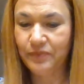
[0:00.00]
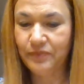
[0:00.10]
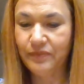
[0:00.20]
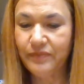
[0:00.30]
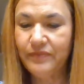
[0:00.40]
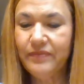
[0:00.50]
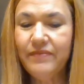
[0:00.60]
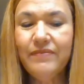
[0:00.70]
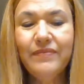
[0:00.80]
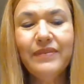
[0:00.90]

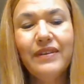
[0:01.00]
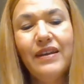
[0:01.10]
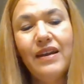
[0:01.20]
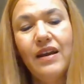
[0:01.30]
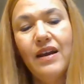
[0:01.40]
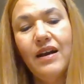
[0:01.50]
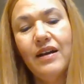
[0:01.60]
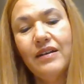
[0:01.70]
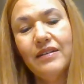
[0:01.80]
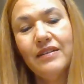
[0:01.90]

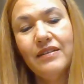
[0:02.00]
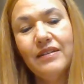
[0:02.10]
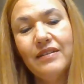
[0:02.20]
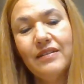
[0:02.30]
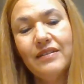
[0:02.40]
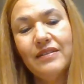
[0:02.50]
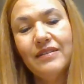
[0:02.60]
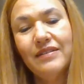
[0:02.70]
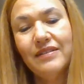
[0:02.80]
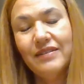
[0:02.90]

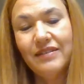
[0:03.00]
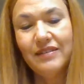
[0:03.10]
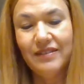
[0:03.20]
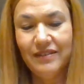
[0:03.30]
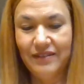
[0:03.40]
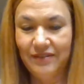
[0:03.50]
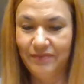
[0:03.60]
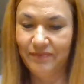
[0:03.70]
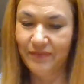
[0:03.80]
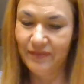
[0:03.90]

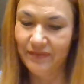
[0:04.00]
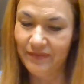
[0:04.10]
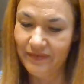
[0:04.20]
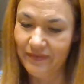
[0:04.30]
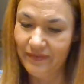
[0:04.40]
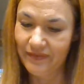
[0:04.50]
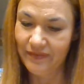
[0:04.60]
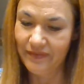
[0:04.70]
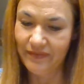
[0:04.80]
No one is speaking in this clip.